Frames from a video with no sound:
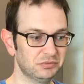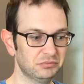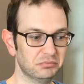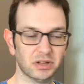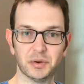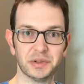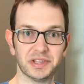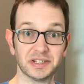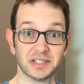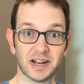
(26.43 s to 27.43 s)
blowing
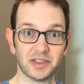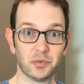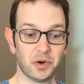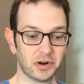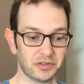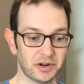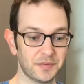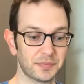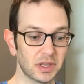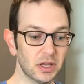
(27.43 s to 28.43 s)
things out of the water there.
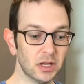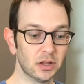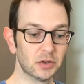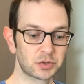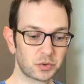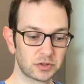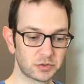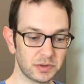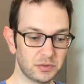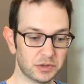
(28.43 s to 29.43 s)
Low score this
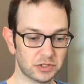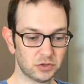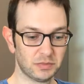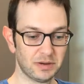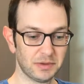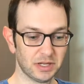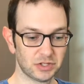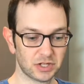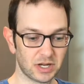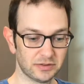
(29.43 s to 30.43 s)
week went to my
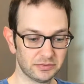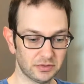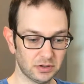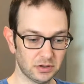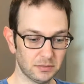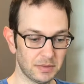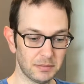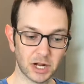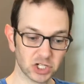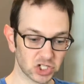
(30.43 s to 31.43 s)
Mannschaft,
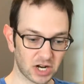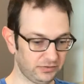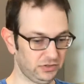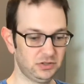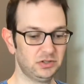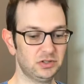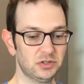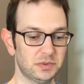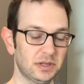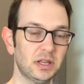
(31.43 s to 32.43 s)

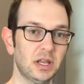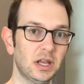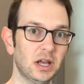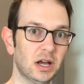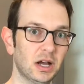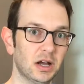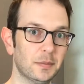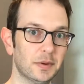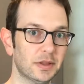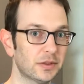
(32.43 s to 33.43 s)
excuse me.
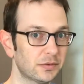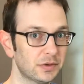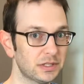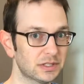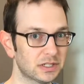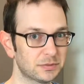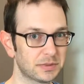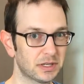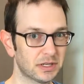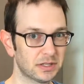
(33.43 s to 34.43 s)
And the reason is
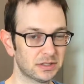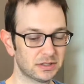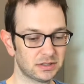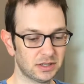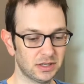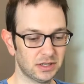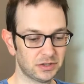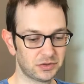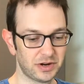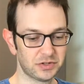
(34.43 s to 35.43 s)
because
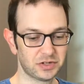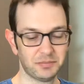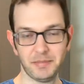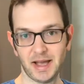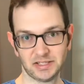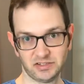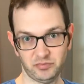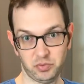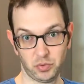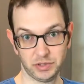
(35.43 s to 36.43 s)
Tri took a massive
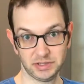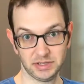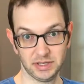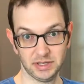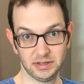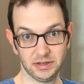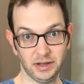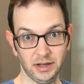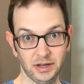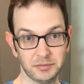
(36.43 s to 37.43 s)
points hit
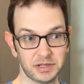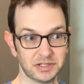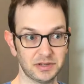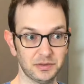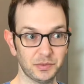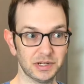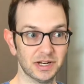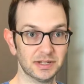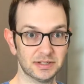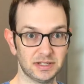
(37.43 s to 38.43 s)
because he
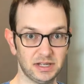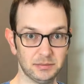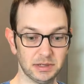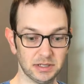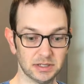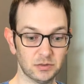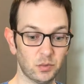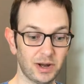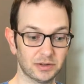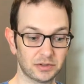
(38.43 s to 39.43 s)
redid his team and he didn't
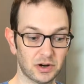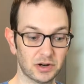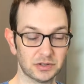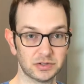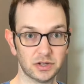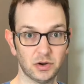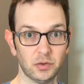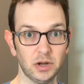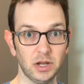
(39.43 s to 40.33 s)
wild card. So